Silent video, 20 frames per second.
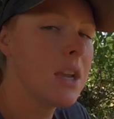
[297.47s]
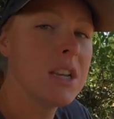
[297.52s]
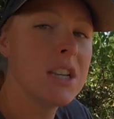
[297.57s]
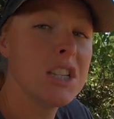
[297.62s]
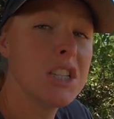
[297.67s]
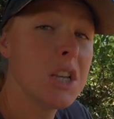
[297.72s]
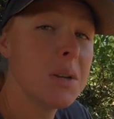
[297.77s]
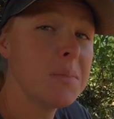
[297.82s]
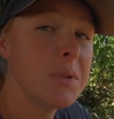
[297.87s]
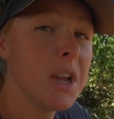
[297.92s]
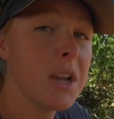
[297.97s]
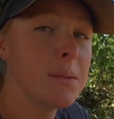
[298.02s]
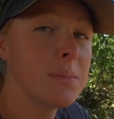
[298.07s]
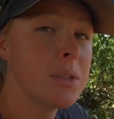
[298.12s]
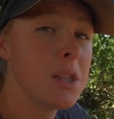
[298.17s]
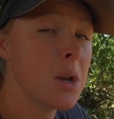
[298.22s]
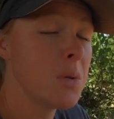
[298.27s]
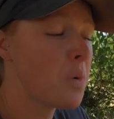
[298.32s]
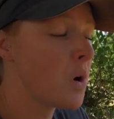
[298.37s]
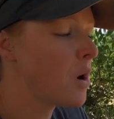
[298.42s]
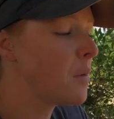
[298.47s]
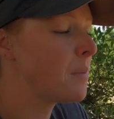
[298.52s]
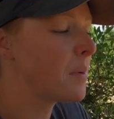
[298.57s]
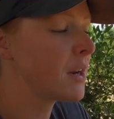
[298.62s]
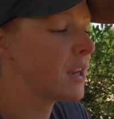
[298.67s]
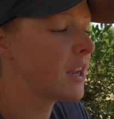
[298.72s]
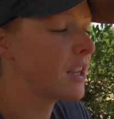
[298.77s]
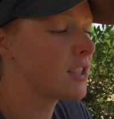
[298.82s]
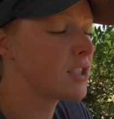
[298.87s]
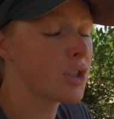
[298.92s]
Sometimes they won't, but
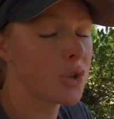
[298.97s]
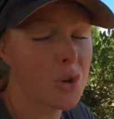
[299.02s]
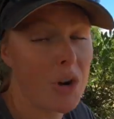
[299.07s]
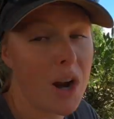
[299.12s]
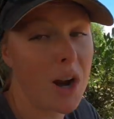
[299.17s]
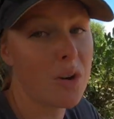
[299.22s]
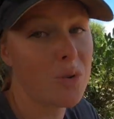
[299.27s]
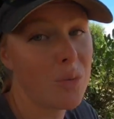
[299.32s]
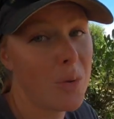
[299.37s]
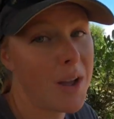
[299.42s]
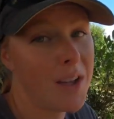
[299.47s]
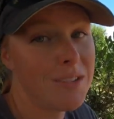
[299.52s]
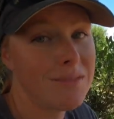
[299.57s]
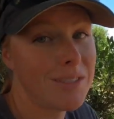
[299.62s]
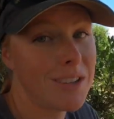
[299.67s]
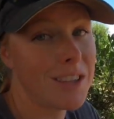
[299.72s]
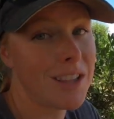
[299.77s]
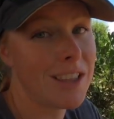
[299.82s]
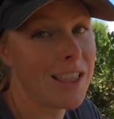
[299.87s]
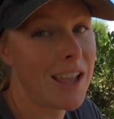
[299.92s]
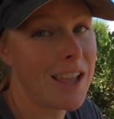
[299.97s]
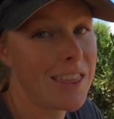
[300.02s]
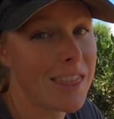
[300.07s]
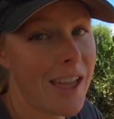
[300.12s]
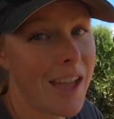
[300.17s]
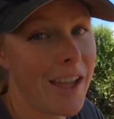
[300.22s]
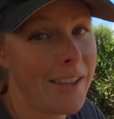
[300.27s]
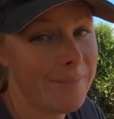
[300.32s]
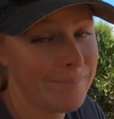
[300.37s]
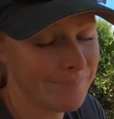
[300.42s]
it gets the ground wet and they like
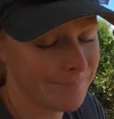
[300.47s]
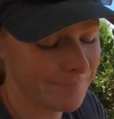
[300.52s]
that.